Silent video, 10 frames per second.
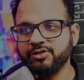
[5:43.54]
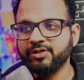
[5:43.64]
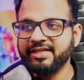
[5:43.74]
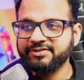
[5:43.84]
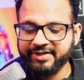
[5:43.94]

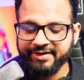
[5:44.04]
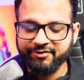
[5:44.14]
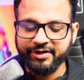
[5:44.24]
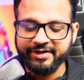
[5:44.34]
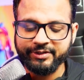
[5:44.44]
that's what i
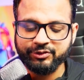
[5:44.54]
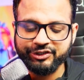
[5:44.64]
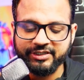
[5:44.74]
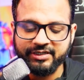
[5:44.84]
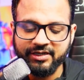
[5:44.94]
wanted to
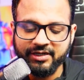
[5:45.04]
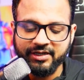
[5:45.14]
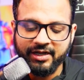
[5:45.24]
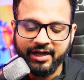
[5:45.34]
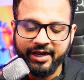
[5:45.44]
share
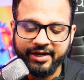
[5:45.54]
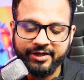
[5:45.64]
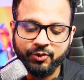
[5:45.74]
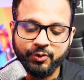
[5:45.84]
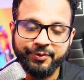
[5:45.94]
i
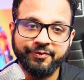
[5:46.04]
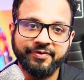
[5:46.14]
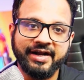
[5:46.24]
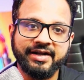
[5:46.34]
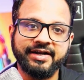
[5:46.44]
hope you
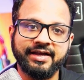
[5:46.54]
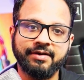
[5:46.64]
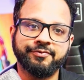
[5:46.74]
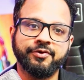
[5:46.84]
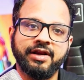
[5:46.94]
find it
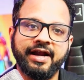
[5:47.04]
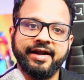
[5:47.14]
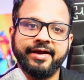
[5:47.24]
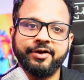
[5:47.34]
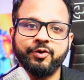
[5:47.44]
helpful and
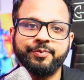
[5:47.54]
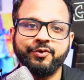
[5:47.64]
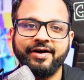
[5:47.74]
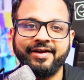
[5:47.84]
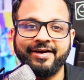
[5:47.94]
i hope you
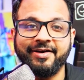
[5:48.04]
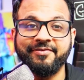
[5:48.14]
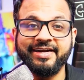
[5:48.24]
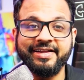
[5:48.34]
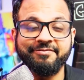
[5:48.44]
are
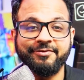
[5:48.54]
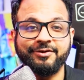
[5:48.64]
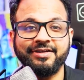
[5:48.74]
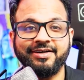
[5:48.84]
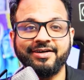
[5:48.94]
awaiting for
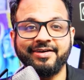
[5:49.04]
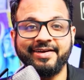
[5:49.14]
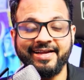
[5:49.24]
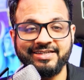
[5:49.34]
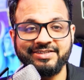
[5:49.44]
the
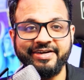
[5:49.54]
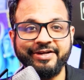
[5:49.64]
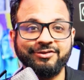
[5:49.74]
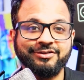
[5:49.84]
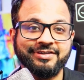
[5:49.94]
next
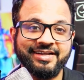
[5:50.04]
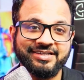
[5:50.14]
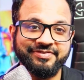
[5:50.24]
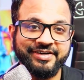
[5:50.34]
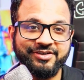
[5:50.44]
video so next
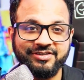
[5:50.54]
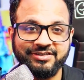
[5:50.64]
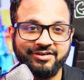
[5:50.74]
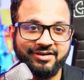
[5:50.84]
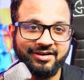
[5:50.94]
video is
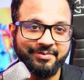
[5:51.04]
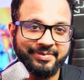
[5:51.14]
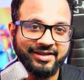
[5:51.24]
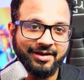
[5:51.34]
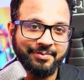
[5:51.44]
gonna
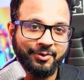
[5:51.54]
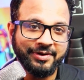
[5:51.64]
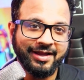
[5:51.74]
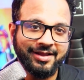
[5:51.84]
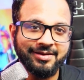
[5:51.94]
be about
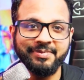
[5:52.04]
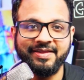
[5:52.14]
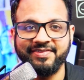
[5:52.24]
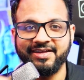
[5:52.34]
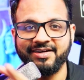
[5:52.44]
helm
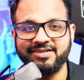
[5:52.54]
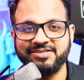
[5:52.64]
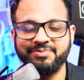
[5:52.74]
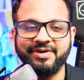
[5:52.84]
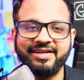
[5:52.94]
and then
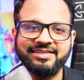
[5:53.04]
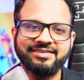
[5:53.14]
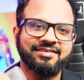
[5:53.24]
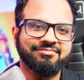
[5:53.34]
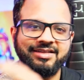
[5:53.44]
customize
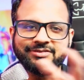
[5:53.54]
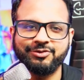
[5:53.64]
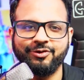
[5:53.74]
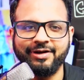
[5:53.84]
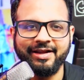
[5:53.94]
and then so
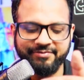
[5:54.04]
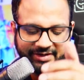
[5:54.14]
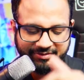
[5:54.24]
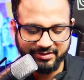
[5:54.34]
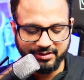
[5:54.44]
on like
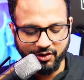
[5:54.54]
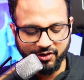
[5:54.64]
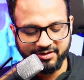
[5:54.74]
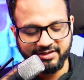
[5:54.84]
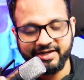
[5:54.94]
whatever the
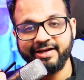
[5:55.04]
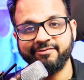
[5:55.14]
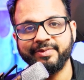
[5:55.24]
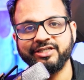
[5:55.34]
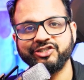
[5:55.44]
order that i've
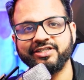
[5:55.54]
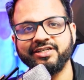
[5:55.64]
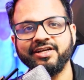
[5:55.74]
mentioned